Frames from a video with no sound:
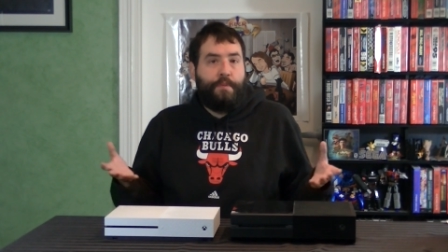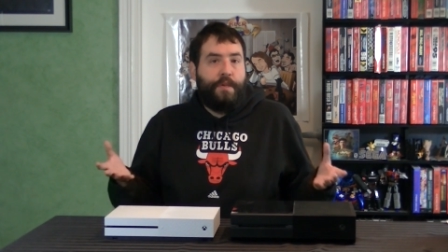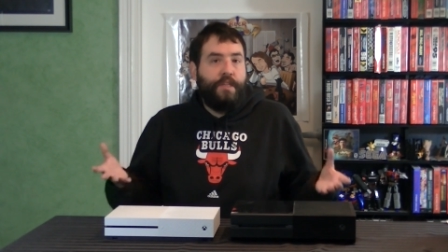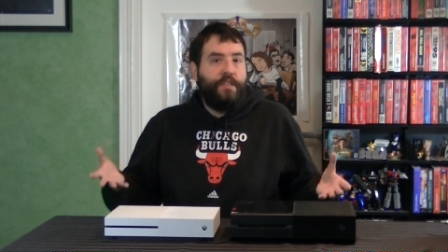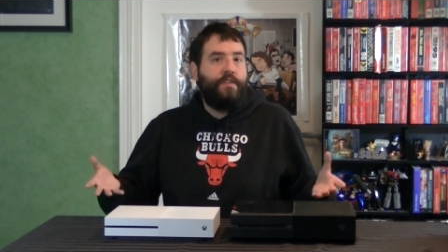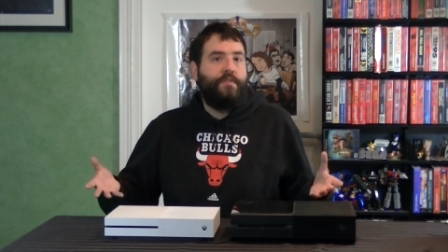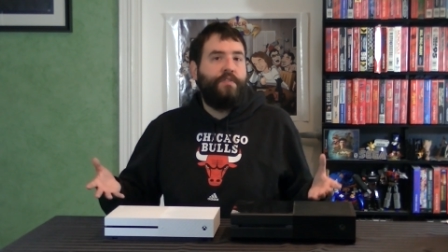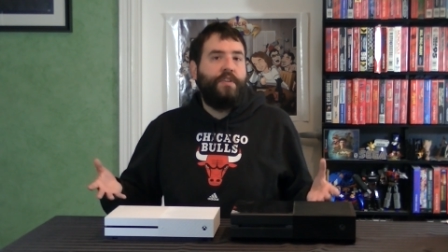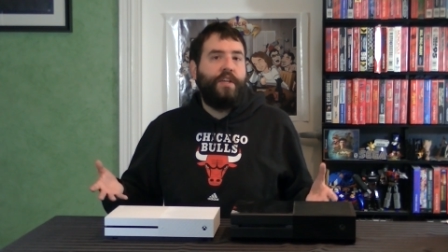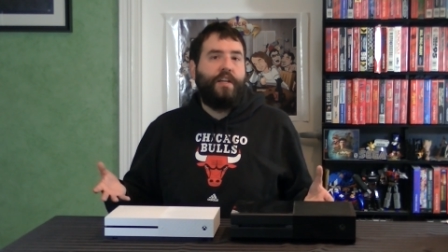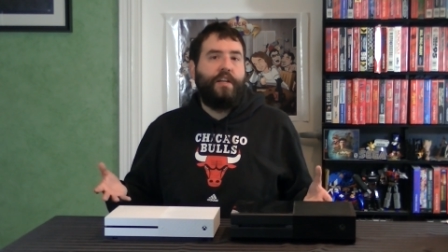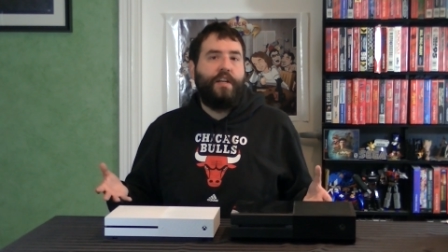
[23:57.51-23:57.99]

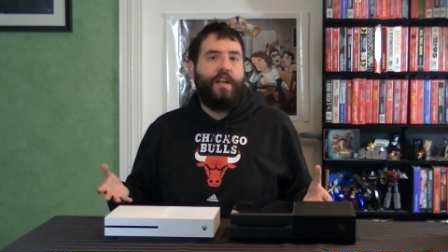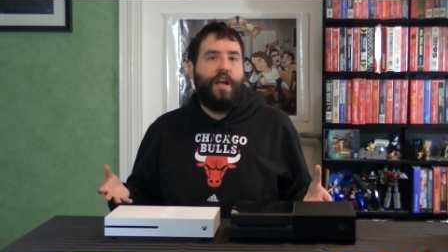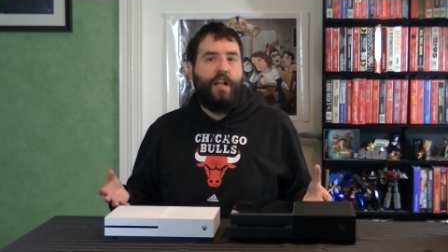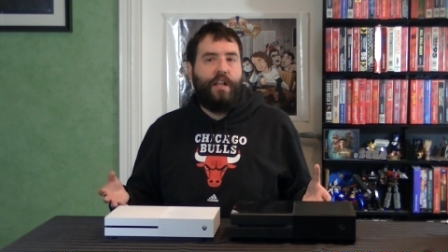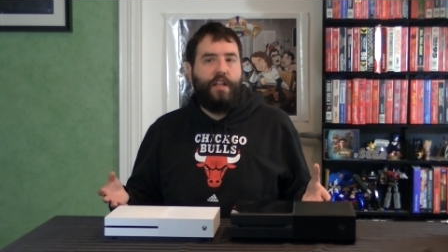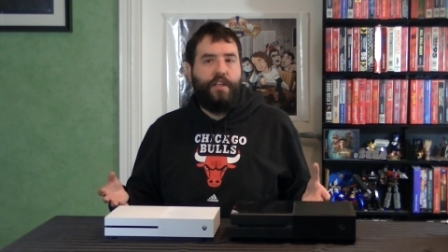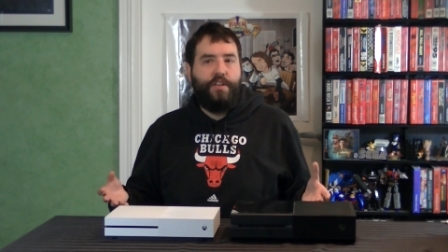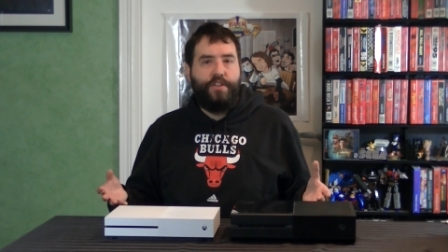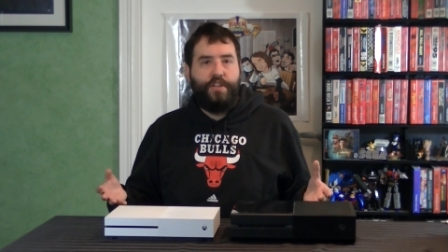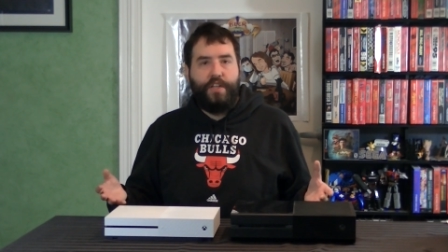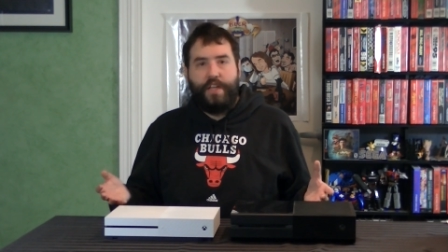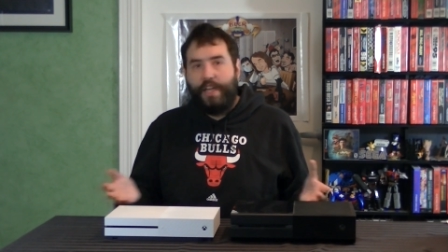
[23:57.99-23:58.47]
piece of
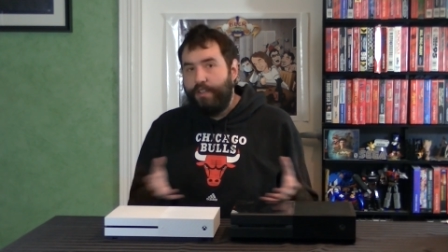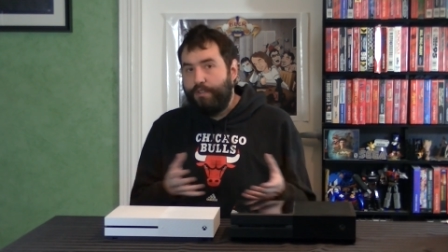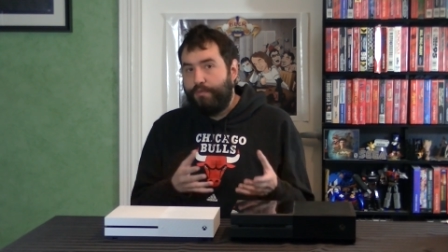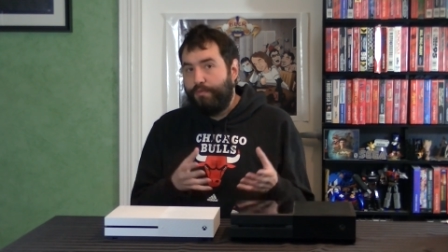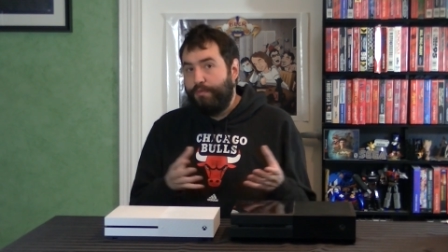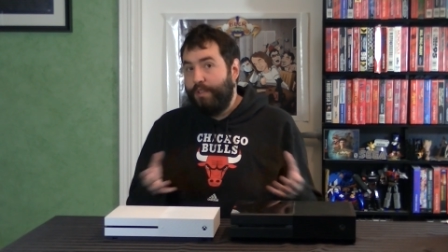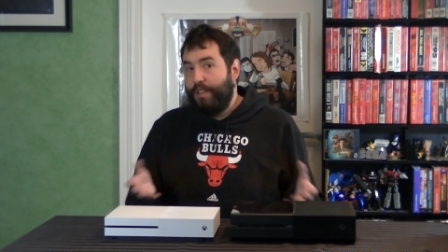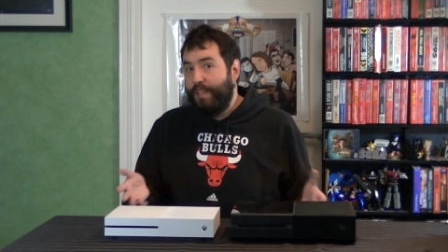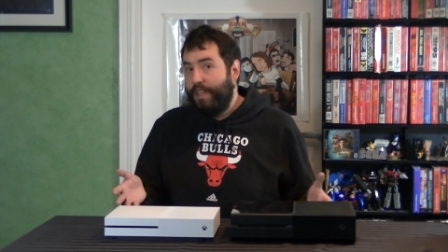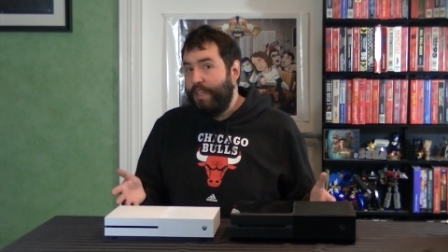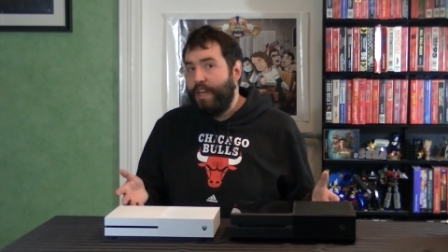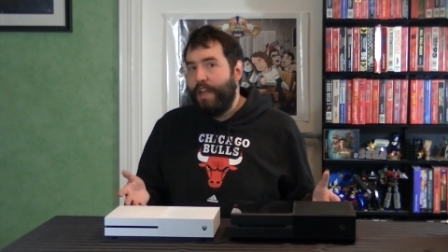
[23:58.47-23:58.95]
technology has
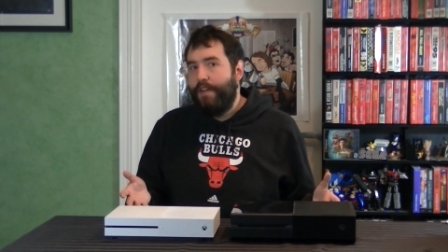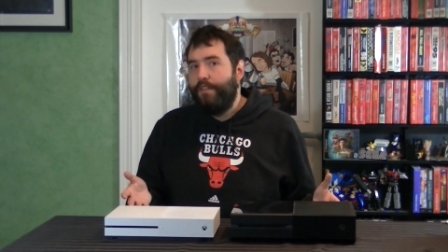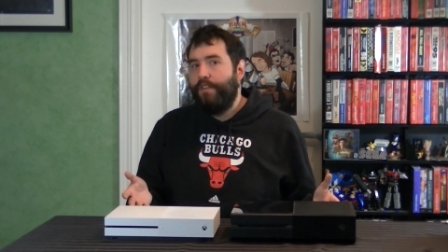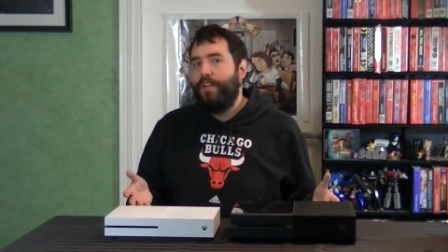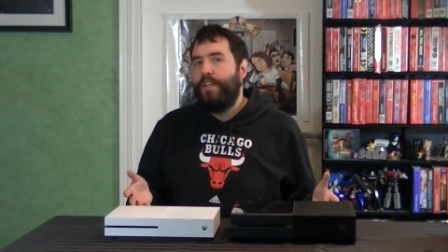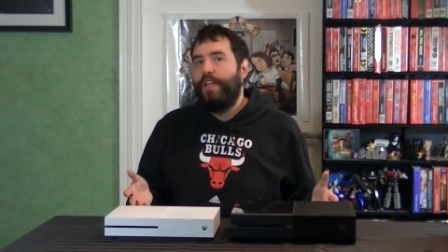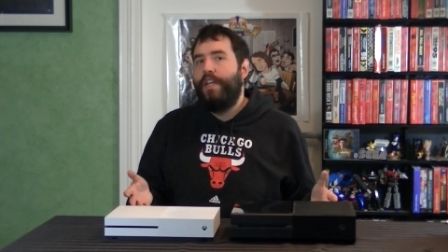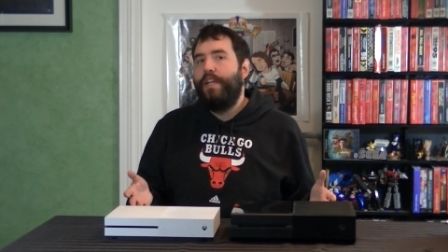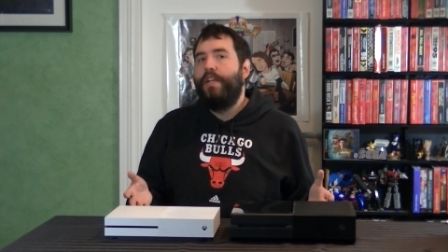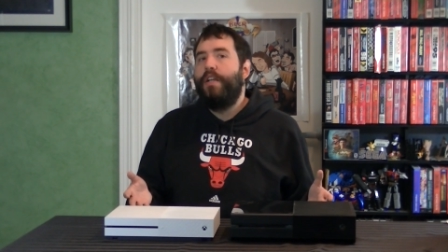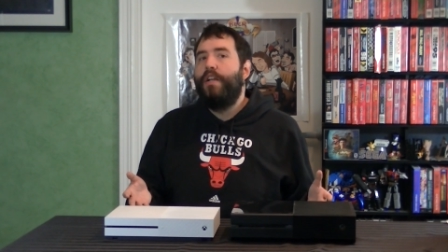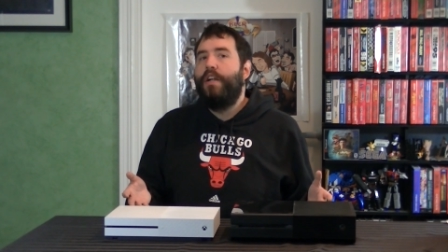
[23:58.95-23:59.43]
really never
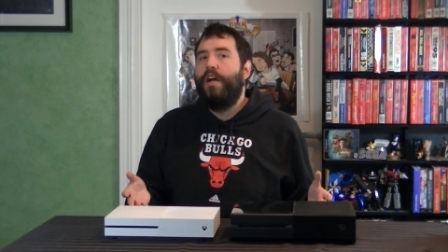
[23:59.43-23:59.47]
taken